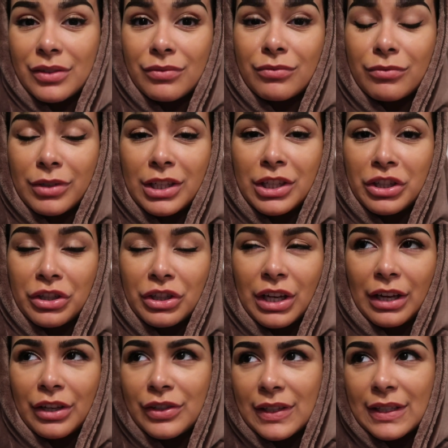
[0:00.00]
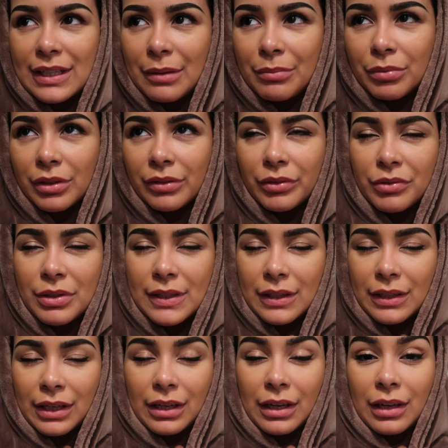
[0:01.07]
It's really good. I used a sample of it
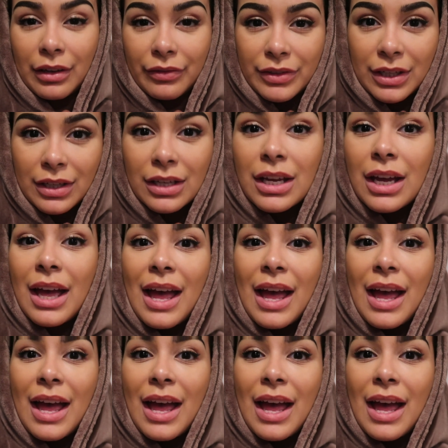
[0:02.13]
recently and I loved it,